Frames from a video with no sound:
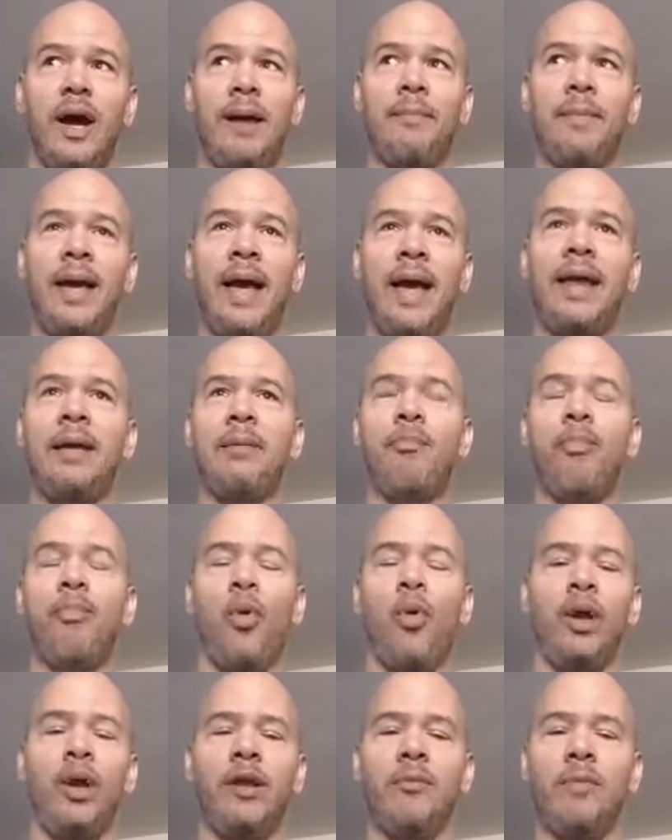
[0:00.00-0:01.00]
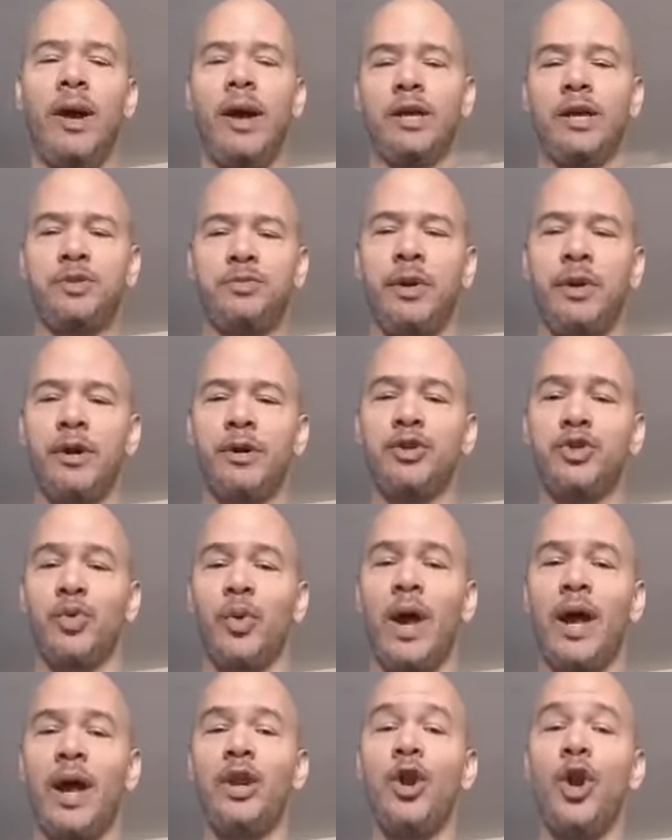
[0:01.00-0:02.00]
at a point in my experience
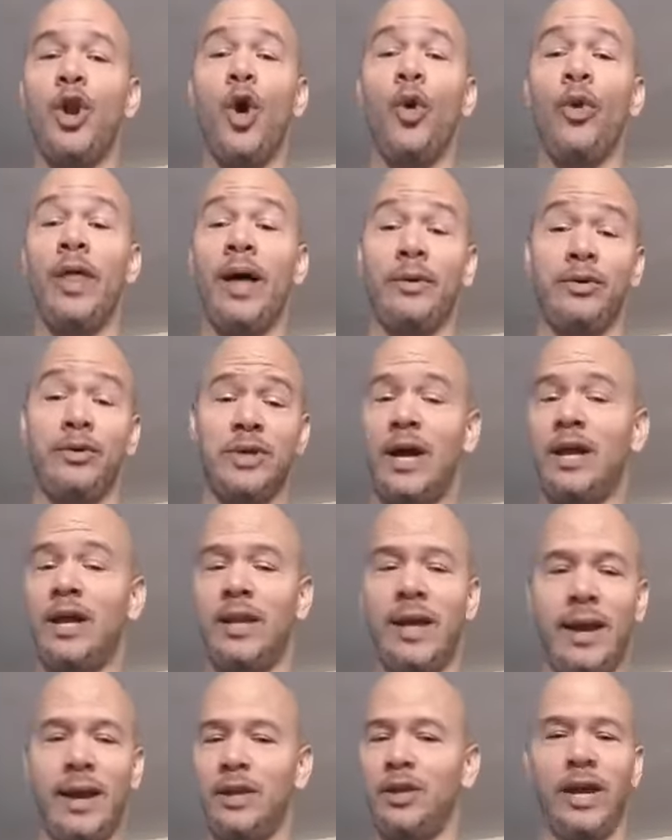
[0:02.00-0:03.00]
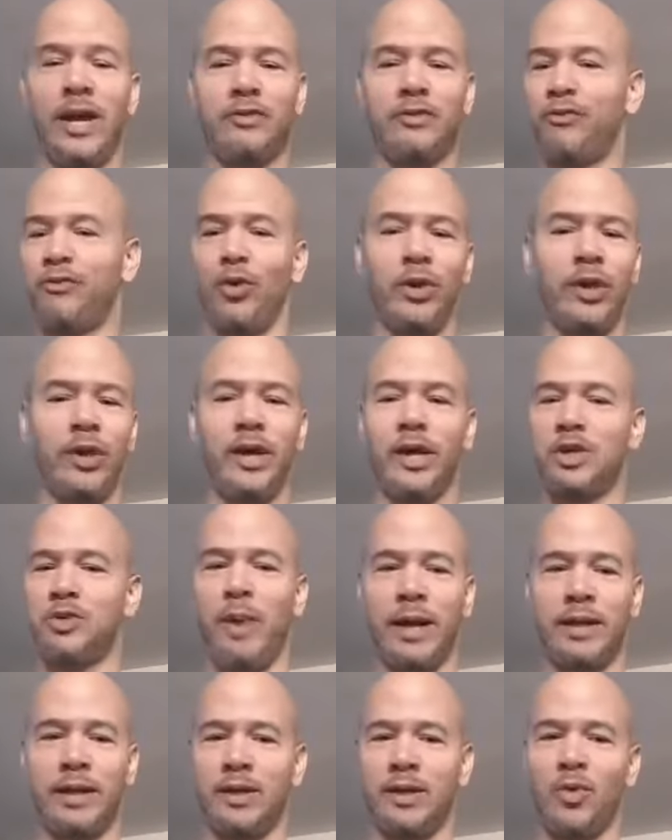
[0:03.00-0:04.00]
where I know that I fully
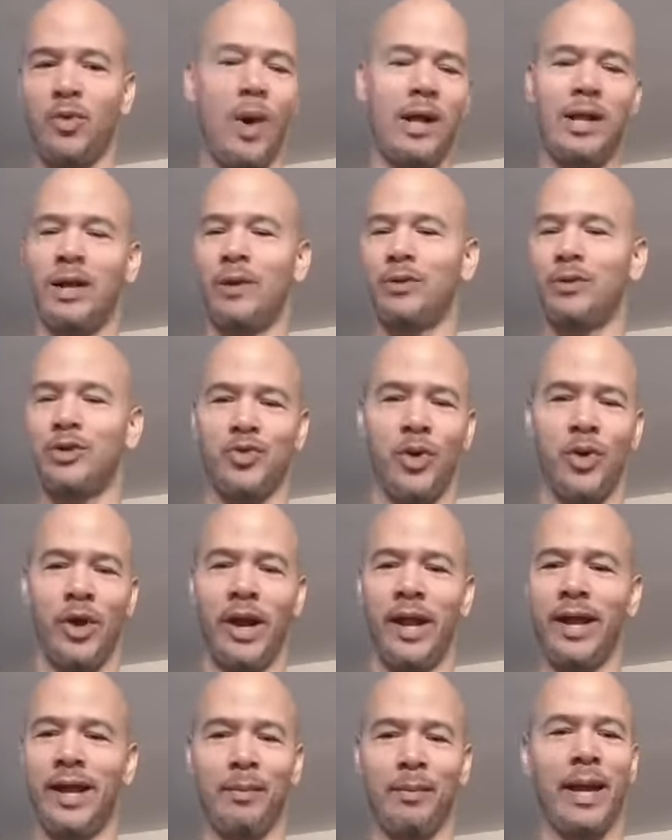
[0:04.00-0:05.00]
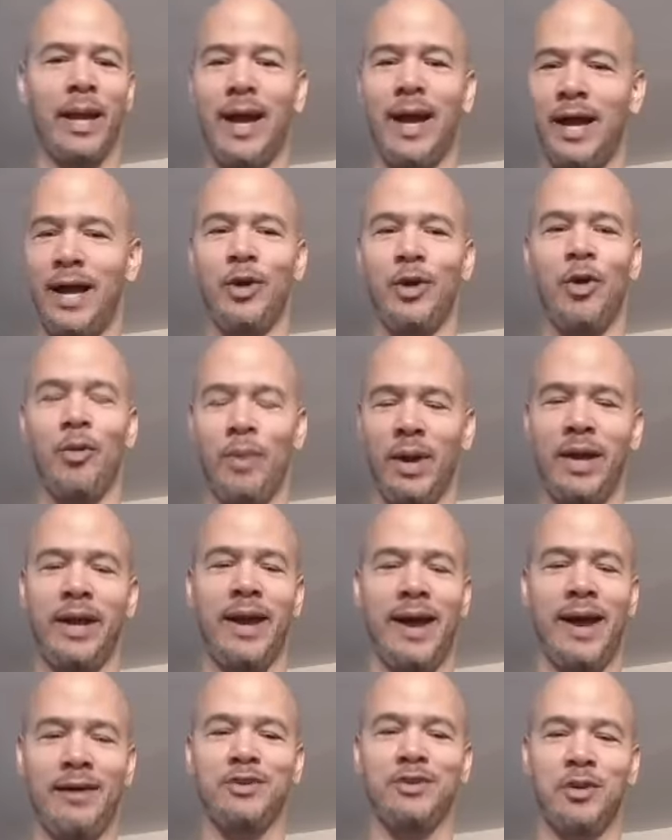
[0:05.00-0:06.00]
expected while I was running. I'm like, I know my
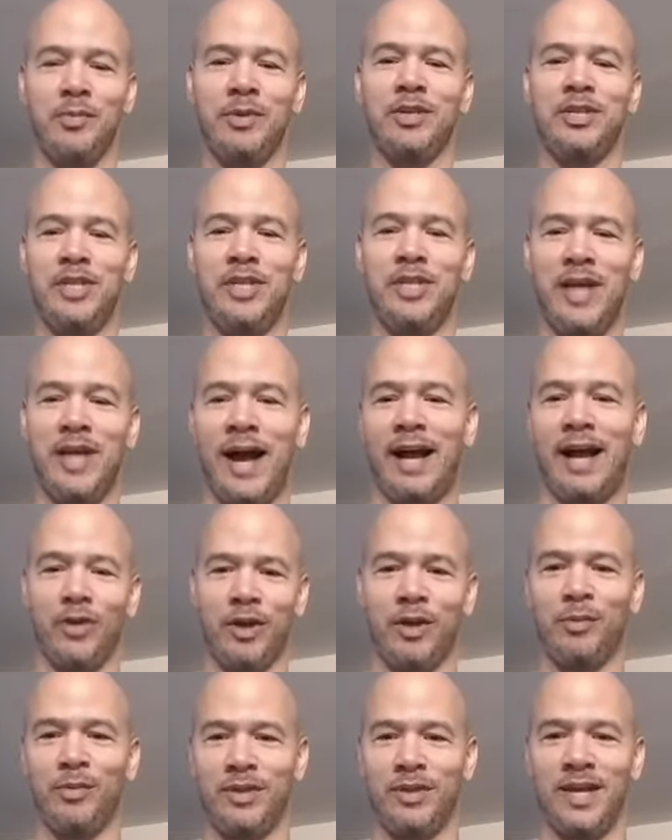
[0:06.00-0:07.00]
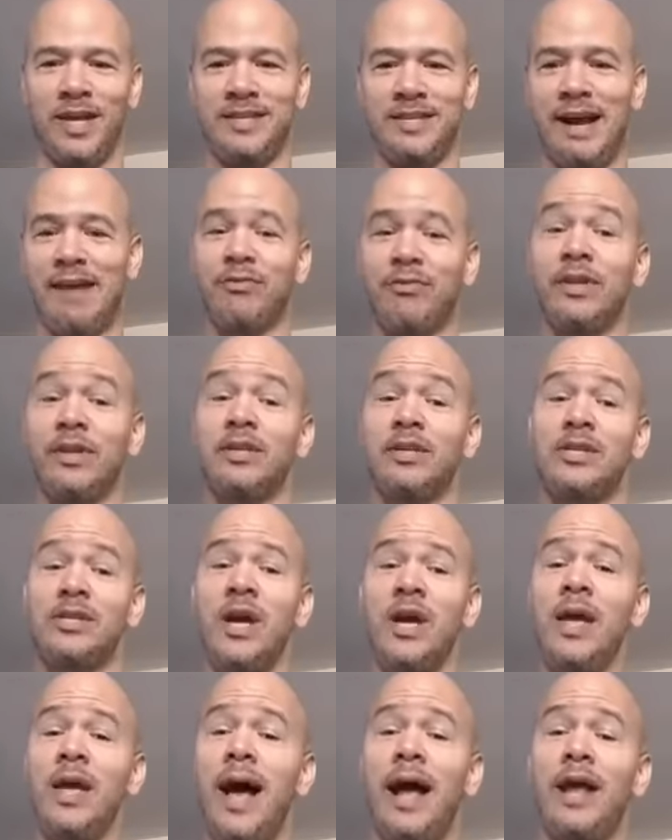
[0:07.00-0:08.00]
calves are going to be jacked for a couple of days after this.
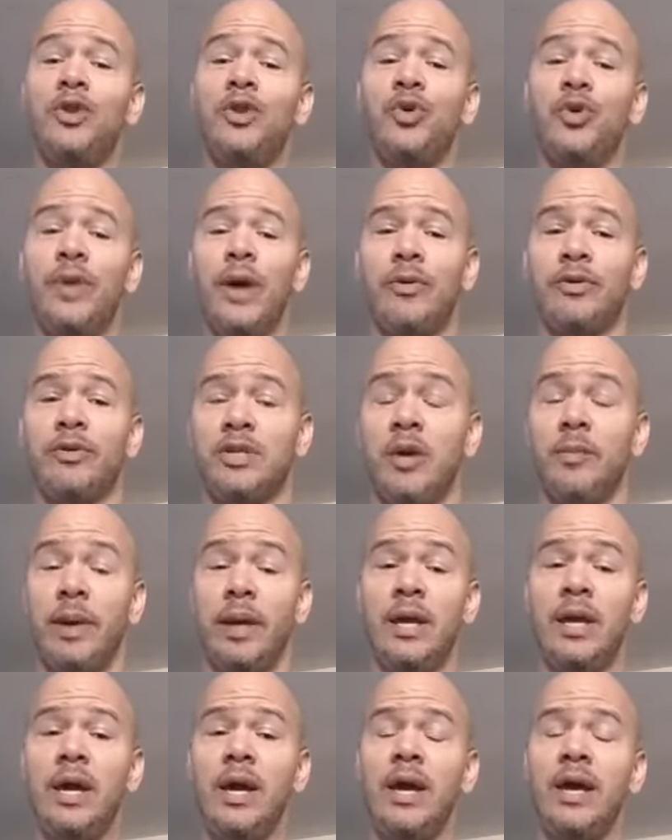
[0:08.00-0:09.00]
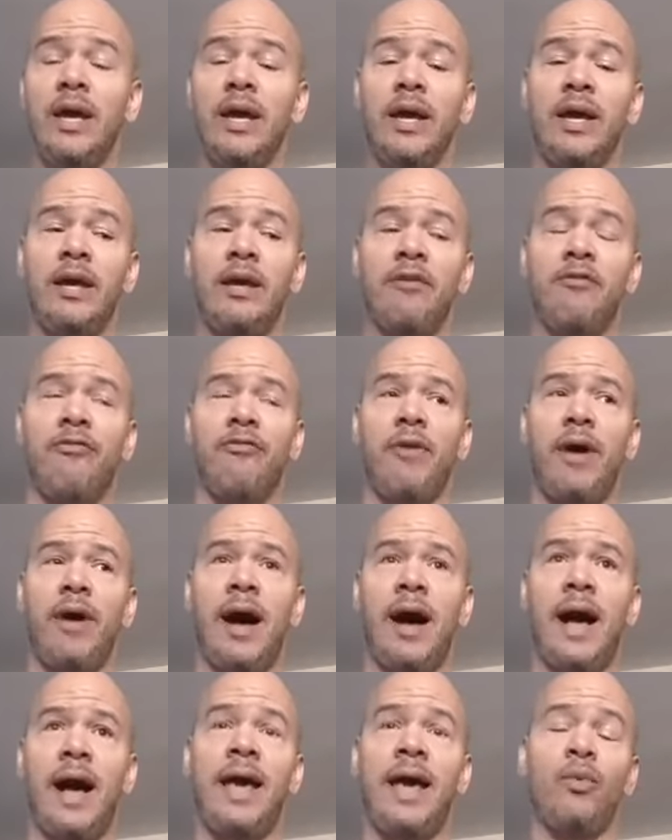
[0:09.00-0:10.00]
I knew that was coming. If
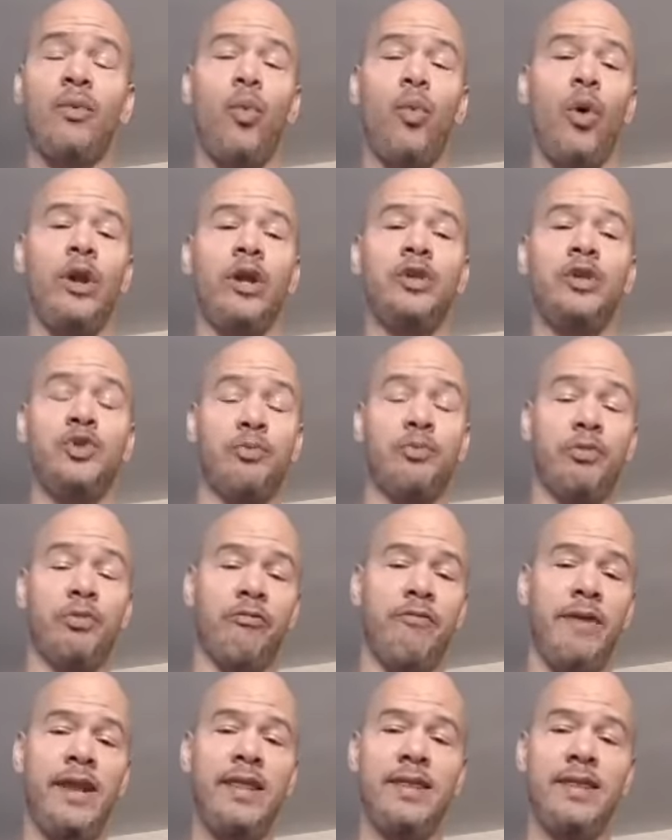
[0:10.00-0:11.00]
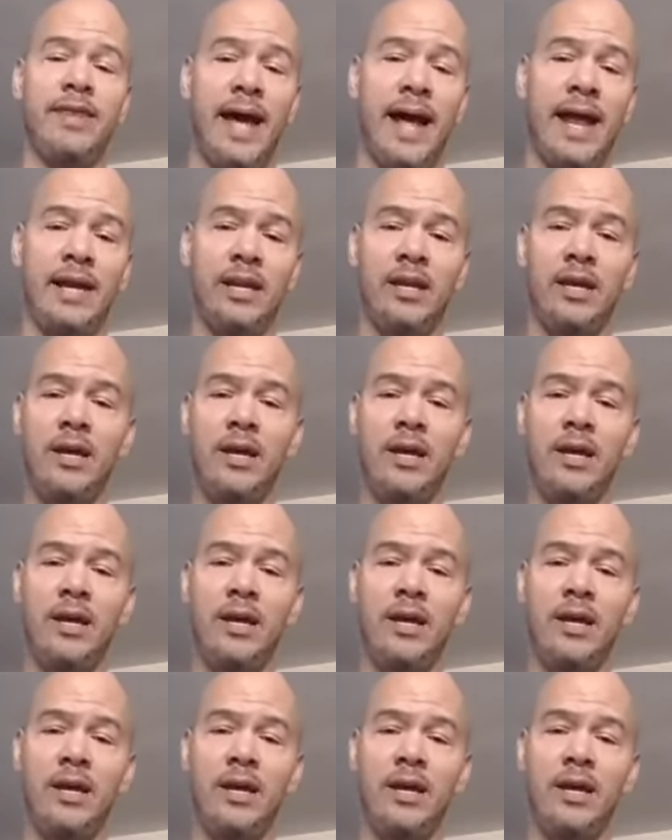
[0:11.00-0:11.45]
I had wanted to prevent that,